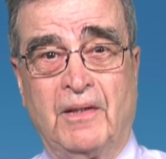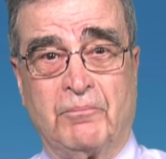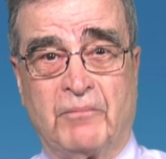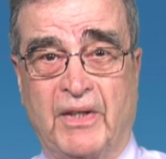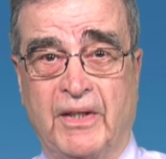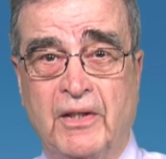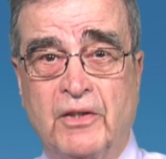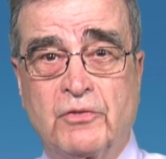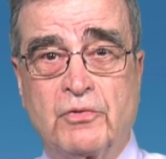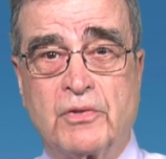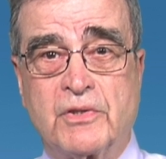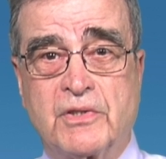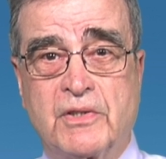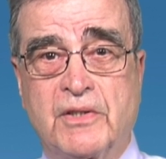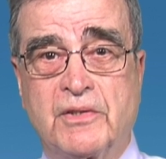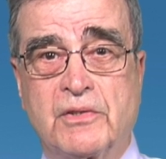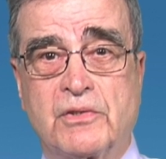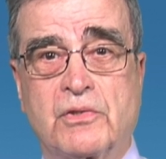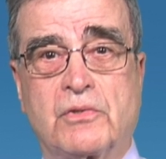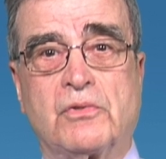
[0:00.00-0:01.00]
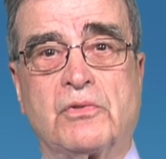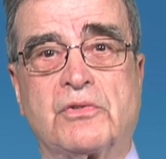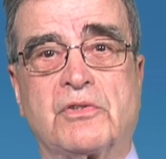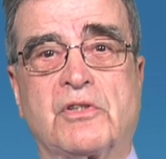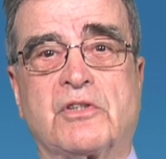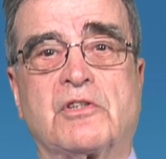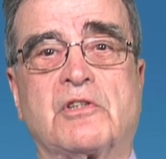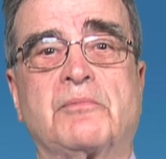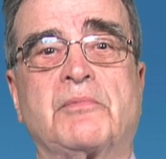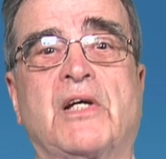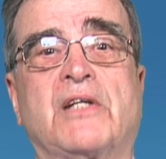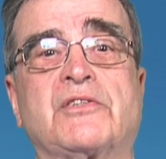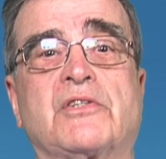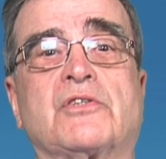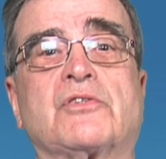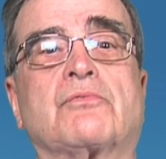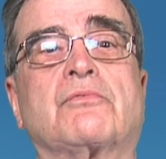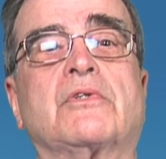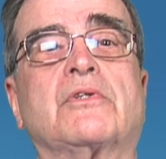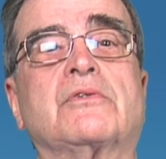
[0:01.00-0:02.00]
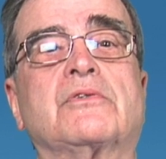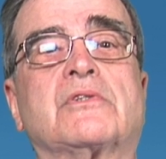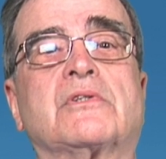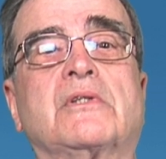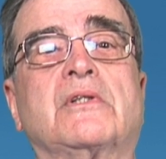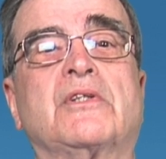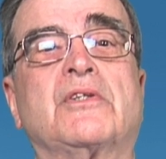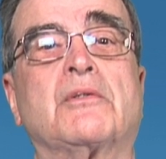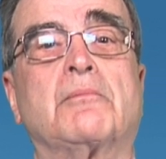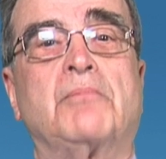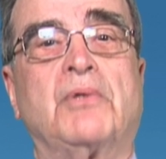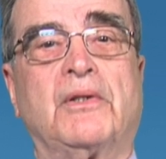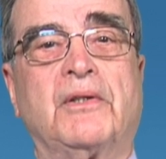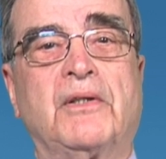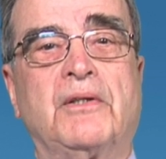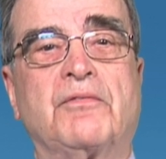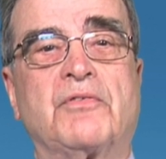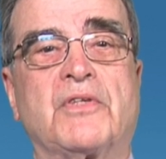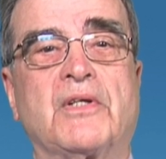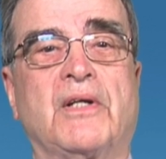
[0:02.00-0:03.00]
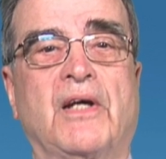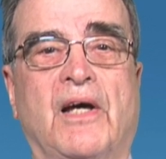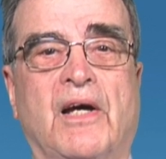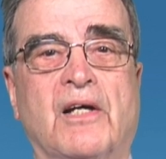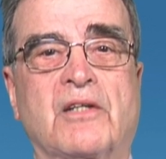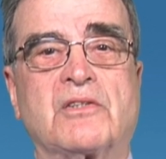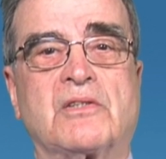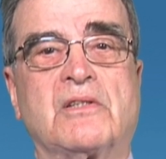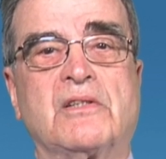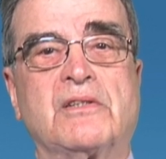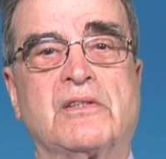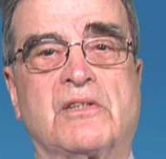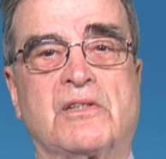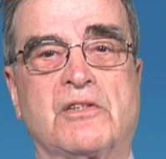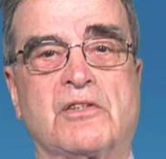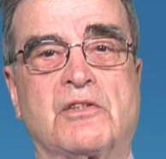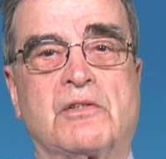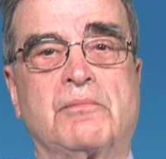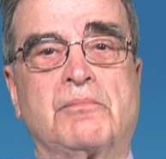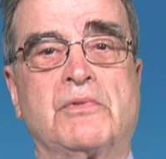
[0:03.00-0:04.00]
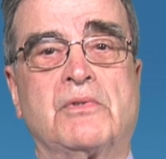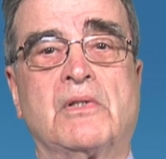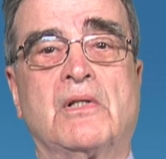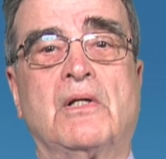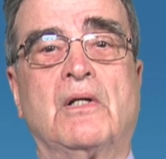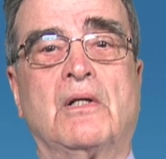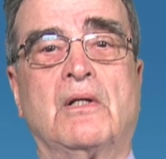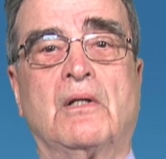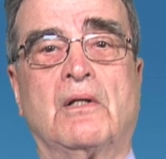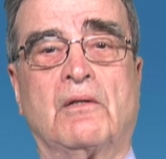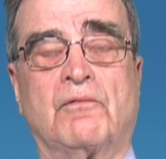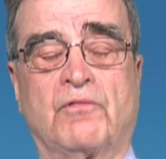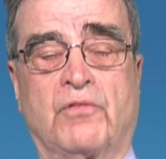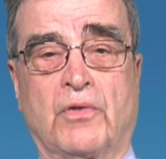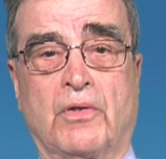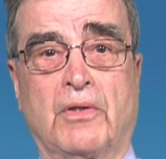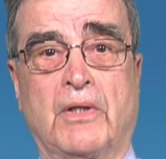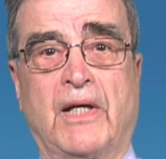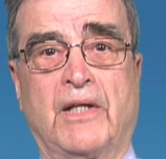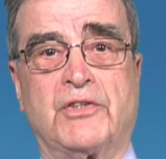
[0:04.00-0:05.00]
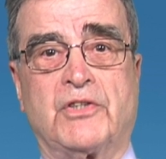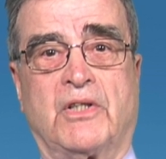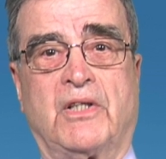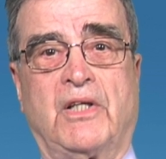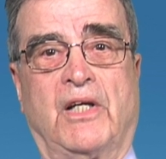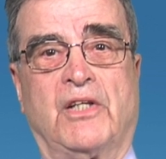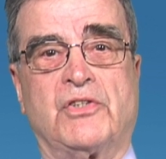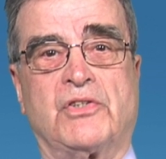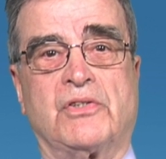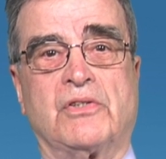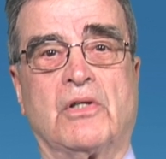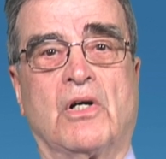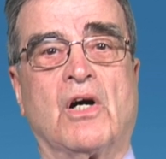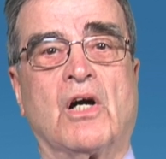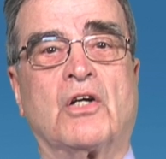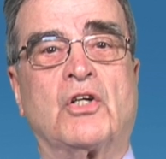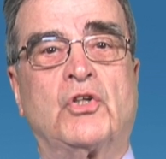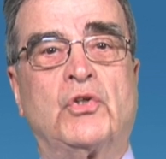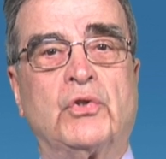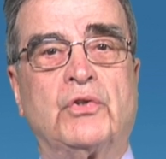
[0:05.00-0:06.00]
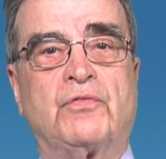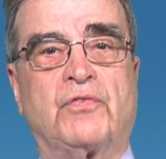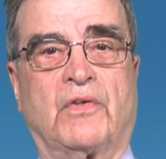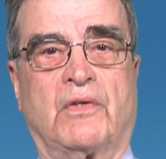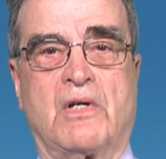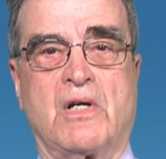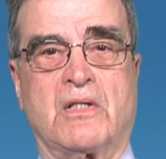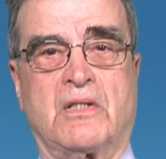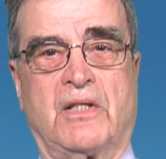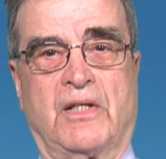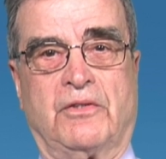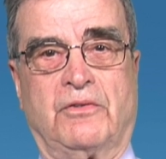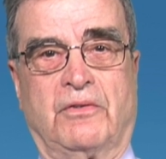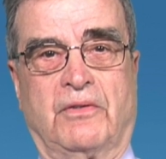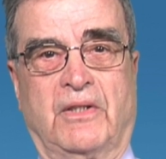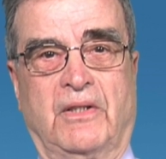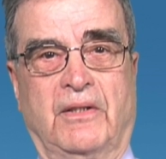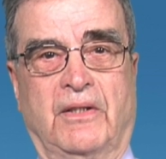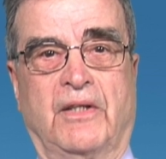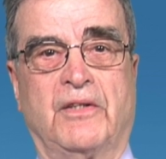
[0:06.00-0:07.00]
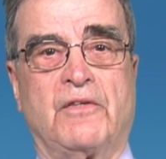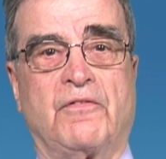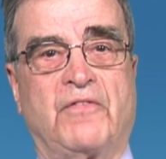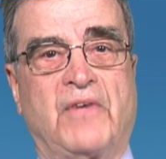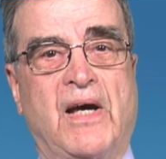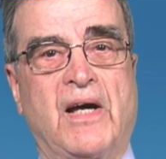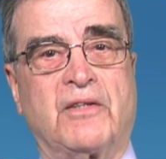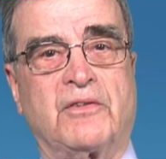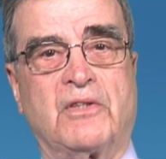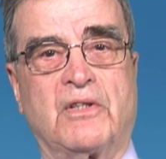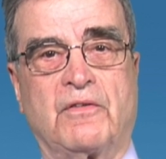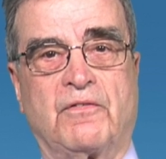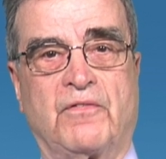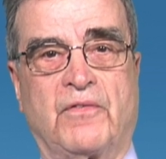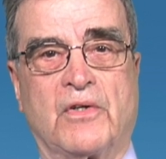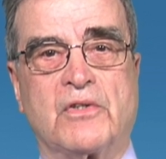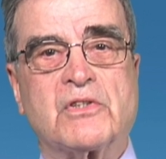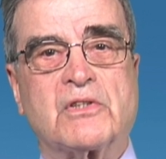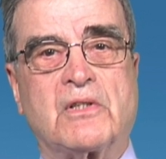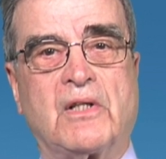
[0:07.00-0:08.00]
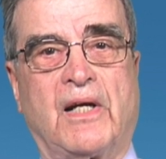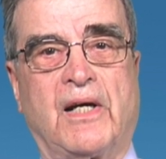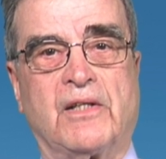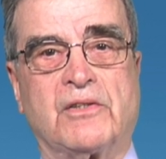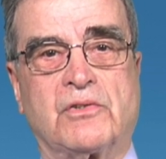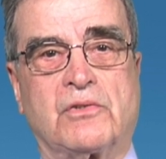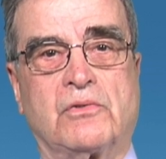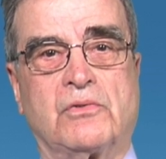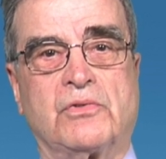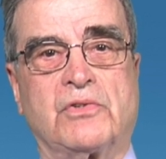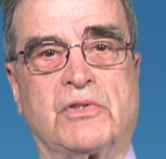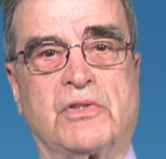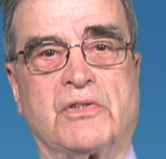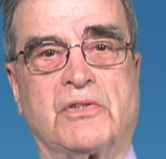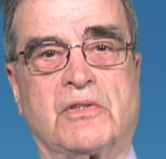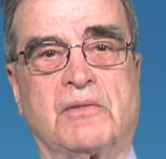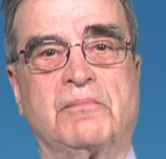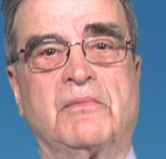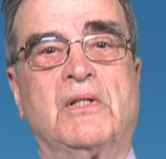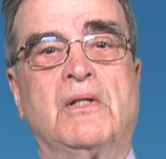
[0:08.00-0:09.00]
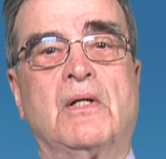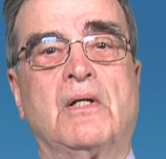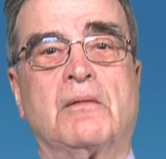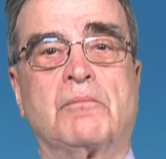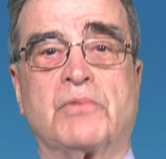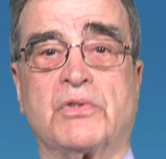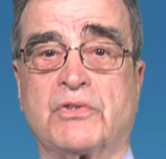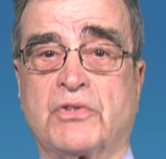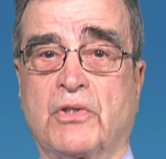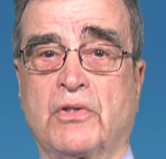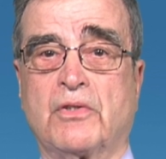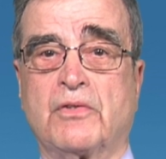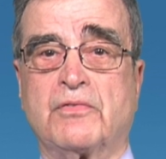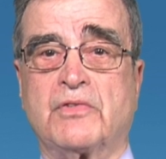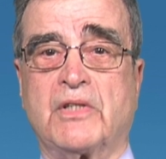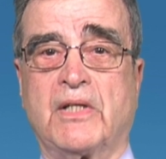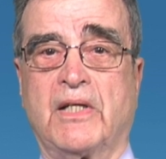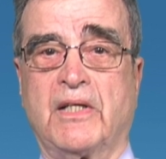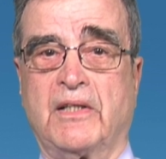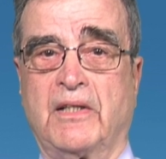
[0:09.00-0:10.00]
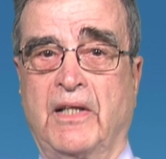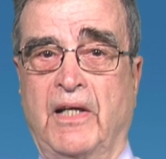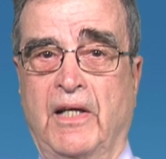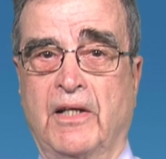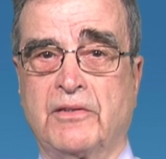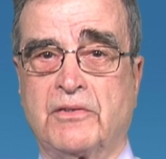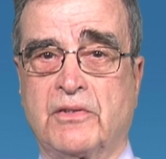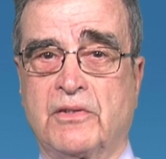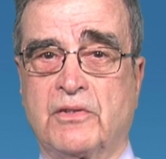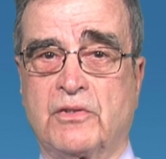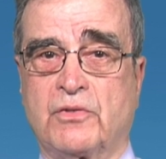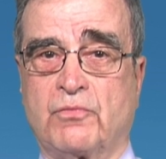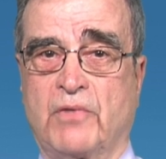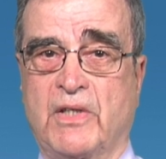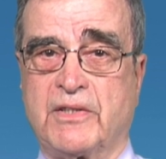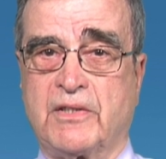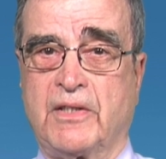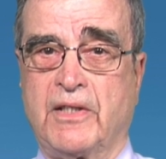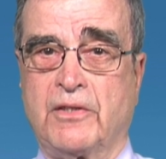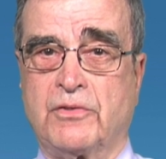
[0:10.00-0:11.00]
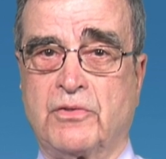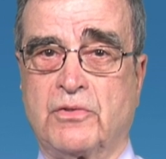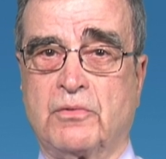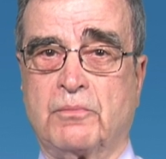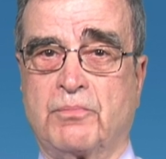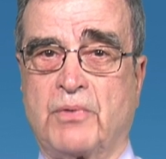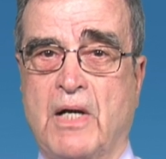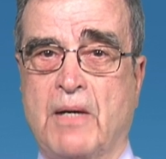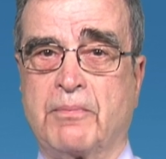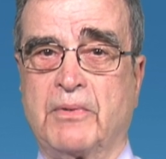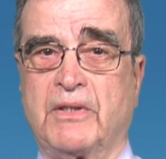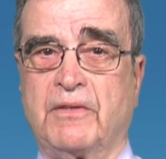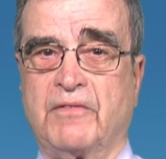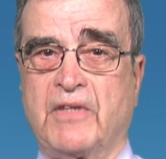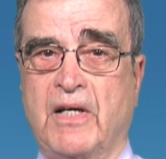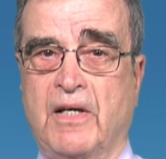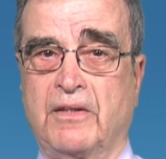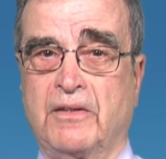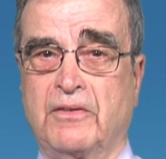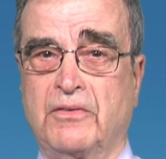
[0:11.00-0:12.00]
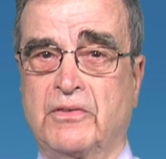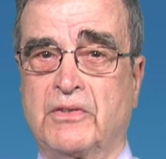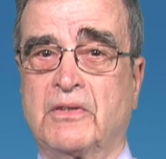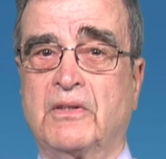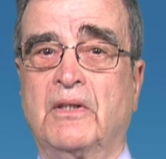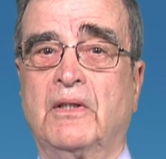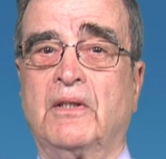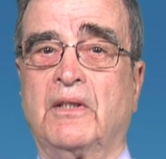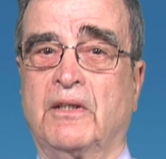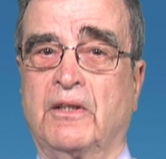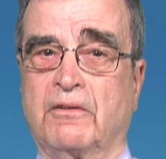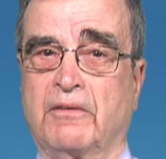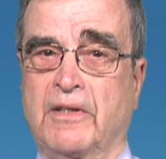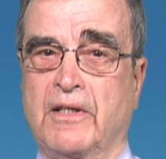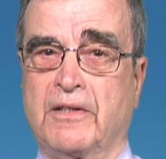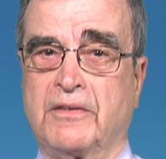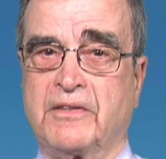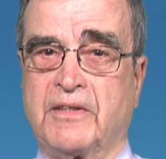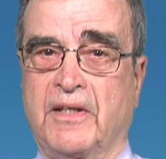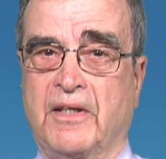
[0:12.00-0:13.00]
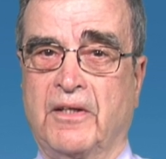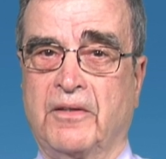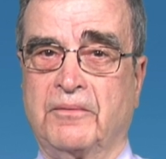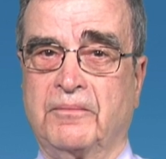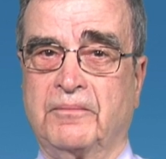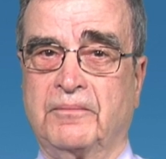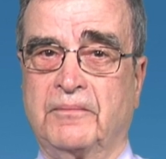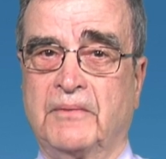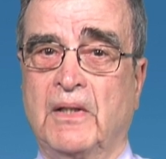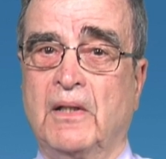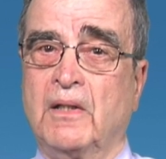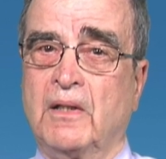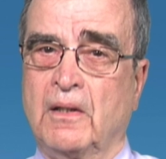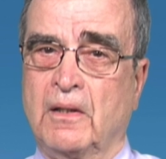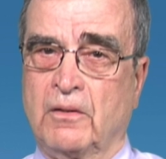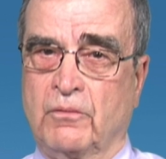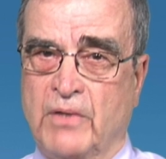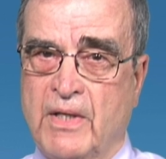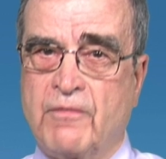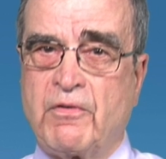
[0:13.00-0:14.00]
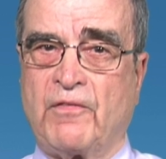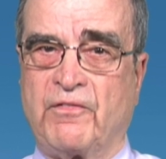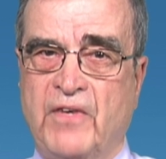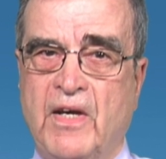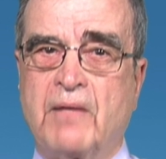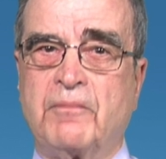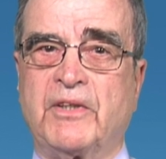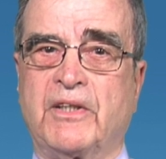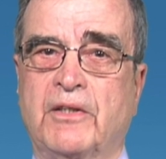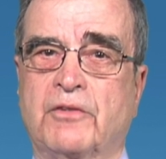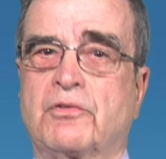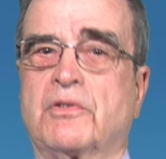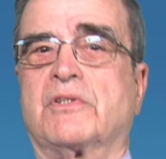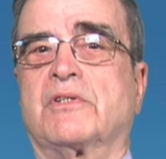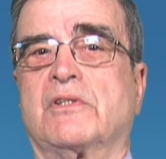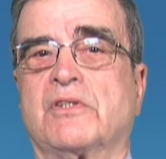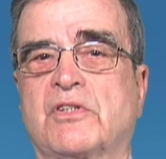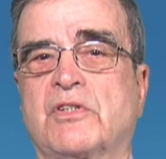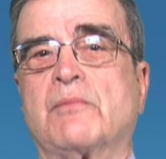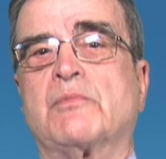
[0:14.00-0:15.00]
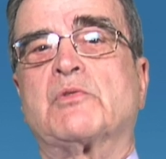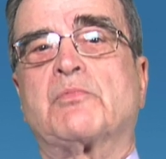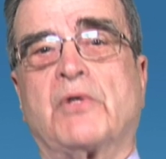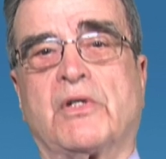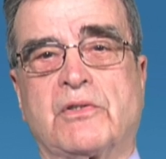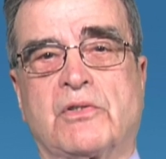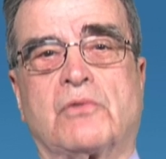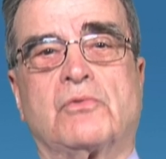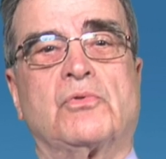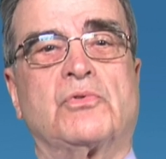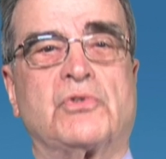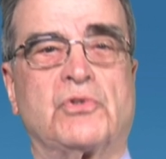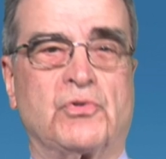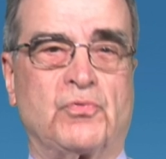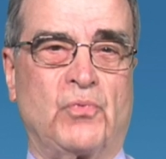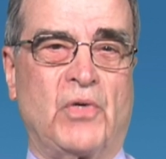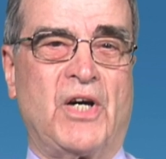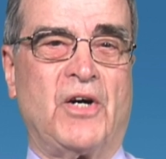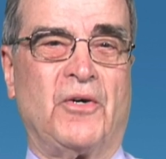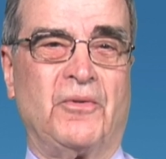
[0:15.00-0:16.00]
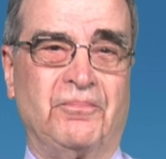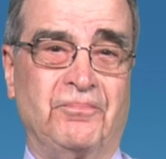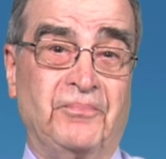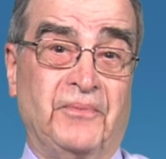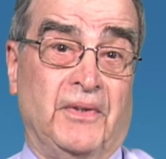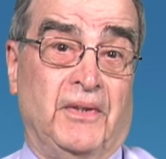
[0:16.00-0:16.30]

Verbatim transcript: My interest in the school system has its roots in the belief that excellent systems for education are good for our country and the fact that a first class school system preserves and enhances residential property values here in our town. We have a family interest in Simsbury schools as well.